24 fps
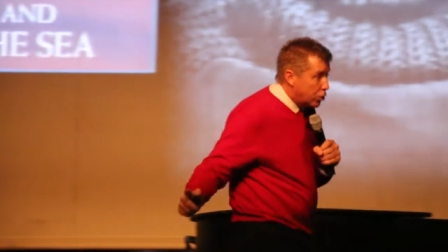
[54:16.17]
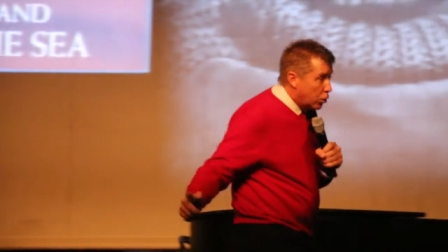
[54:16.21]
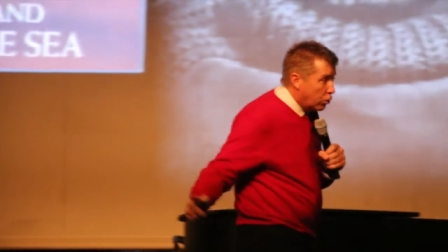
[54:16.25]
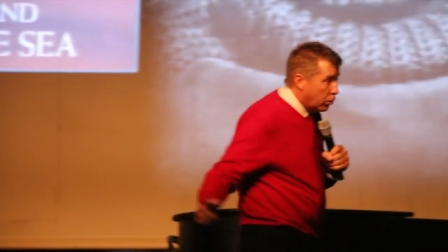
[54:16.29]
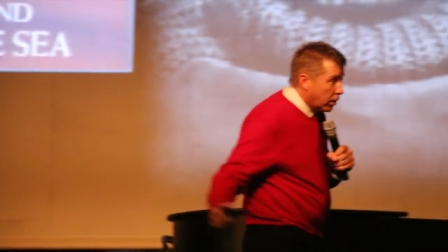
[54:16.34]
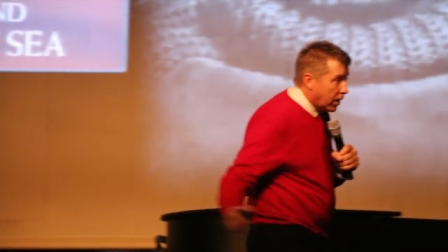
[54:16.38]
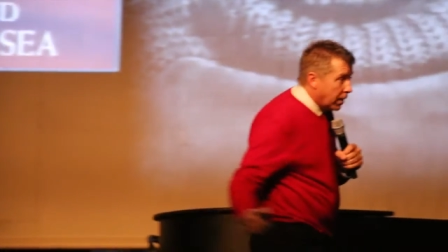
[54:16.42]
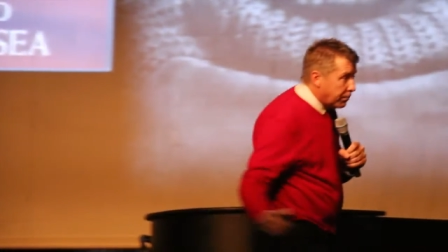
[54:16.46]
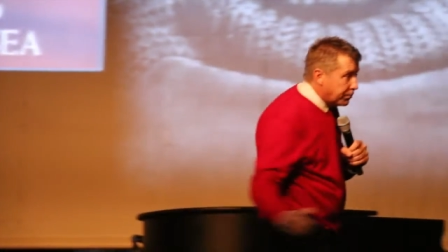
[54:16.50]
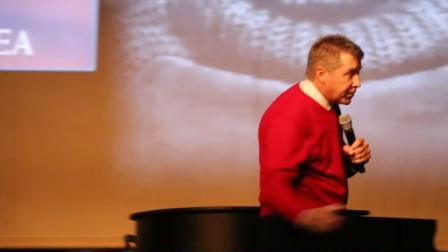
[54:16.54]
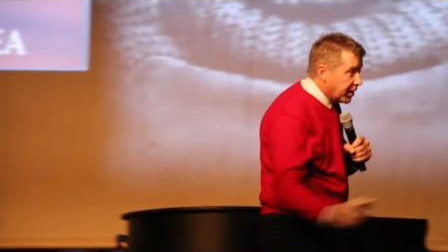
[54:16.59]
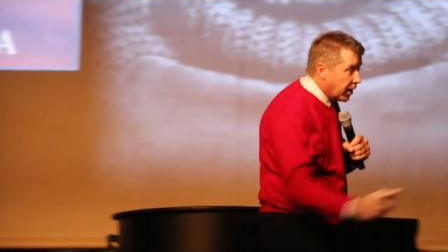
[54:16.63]
do
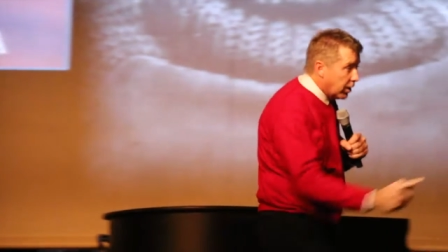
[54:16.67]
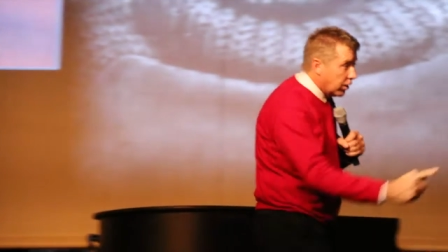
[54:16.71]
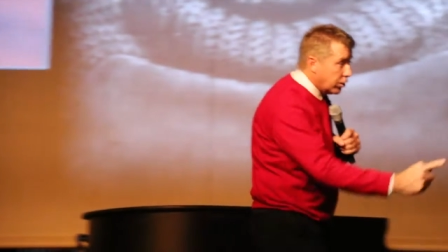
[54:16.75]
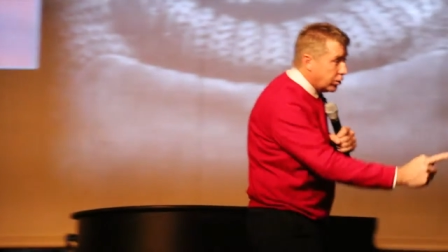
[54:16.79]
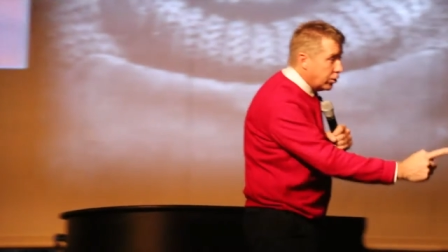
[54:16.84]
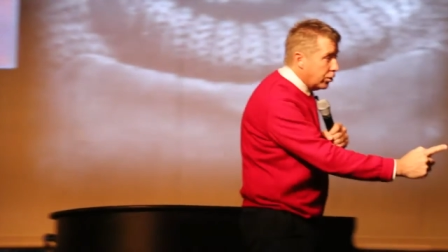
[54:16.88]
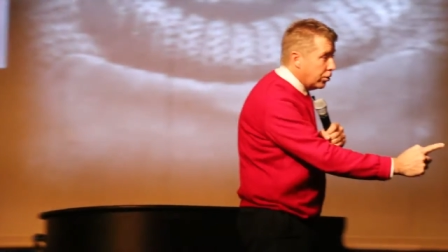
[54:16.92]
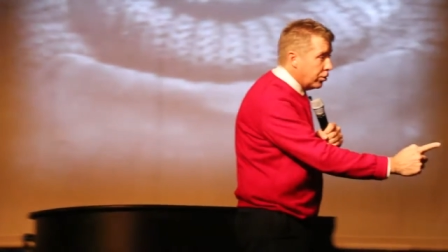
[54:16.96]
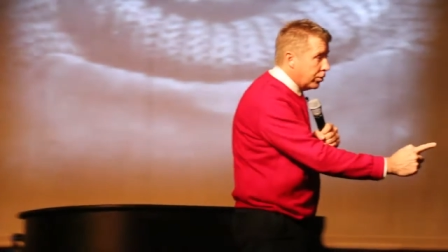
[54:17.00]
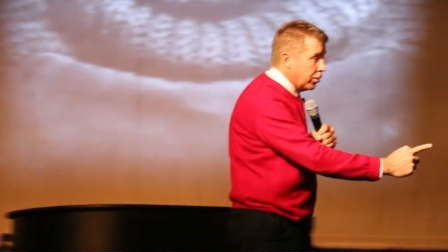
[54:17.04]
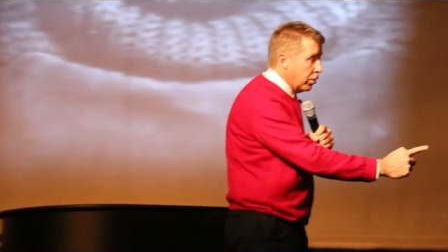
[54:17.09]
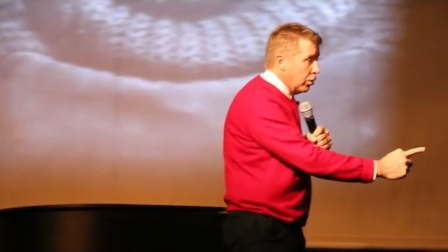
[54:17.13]
what I'm telling
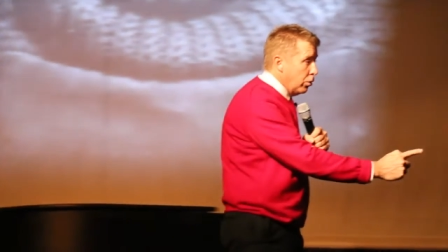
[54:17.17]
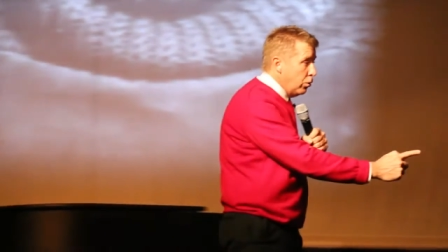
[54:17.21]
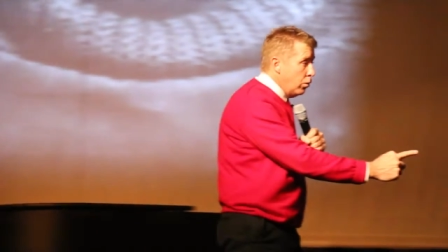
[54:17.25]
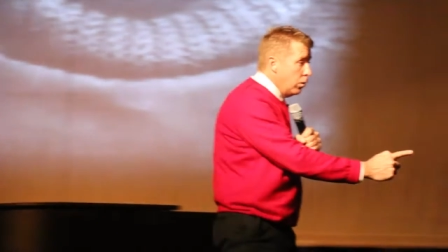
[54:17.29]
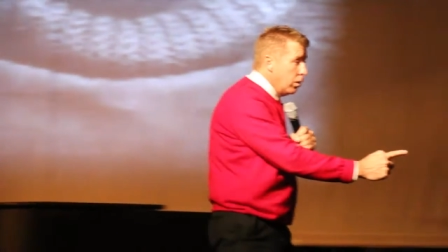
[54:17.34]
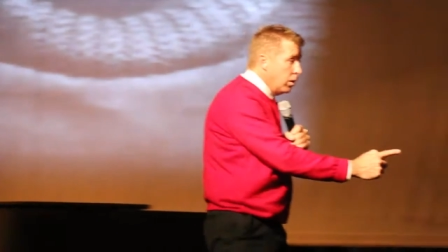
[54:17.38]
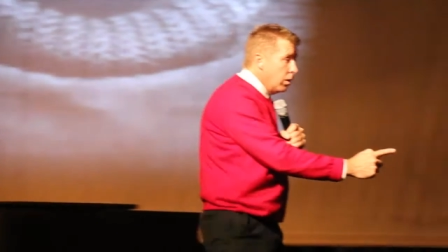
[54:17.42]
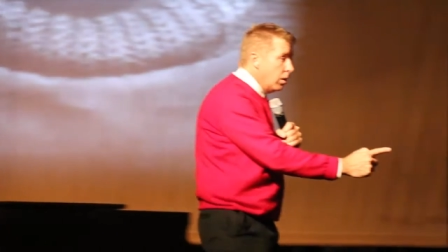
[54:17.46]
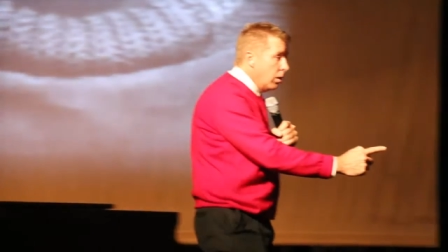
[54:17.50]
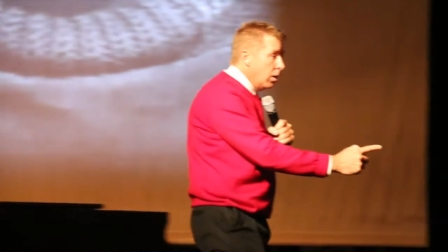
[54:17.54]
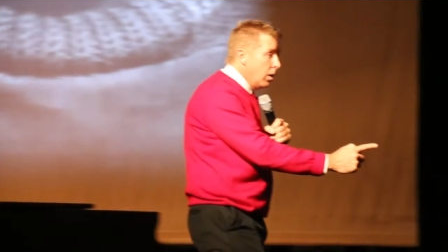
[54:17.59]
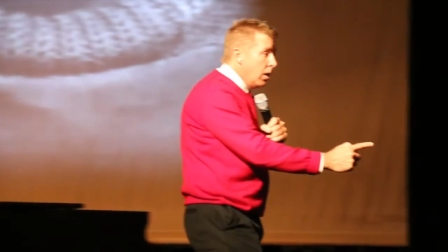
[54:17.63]
you to do
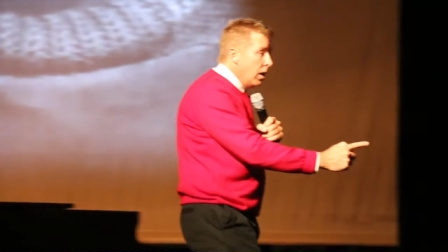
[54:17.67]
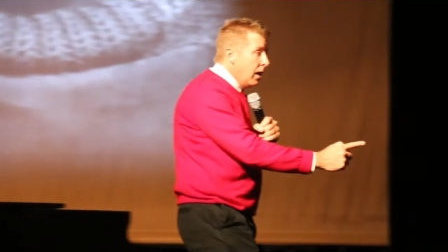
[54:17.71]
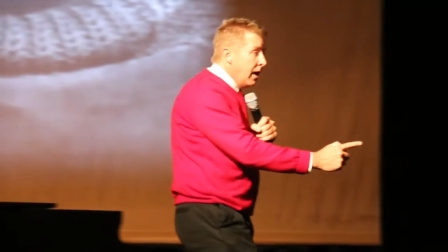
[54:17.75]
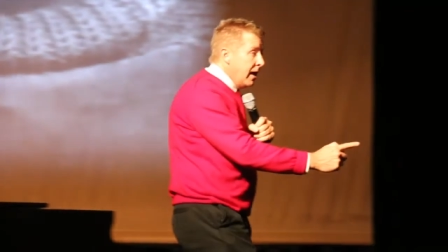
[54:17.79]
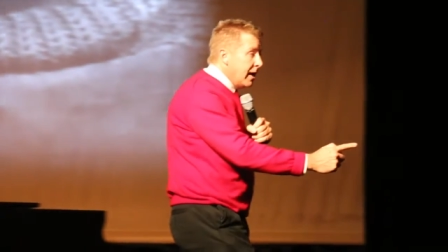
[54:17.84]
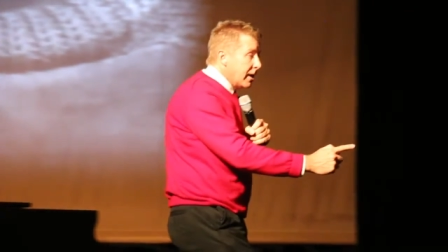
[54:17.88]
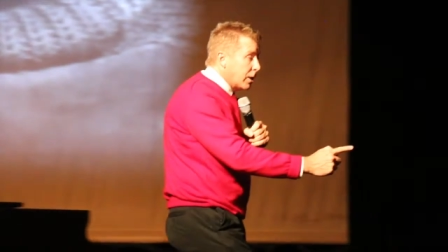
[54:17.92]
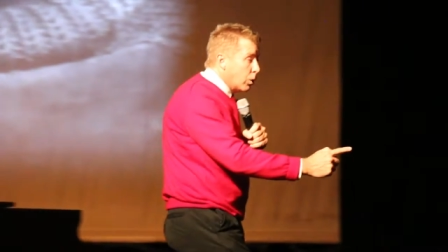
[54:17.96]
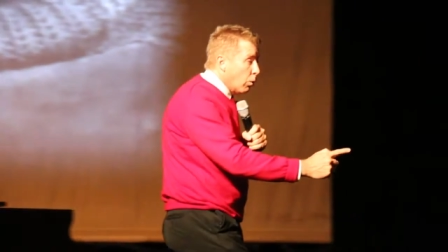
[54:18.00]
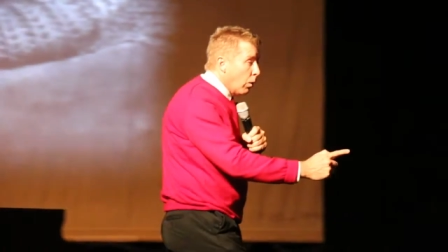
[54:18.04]
and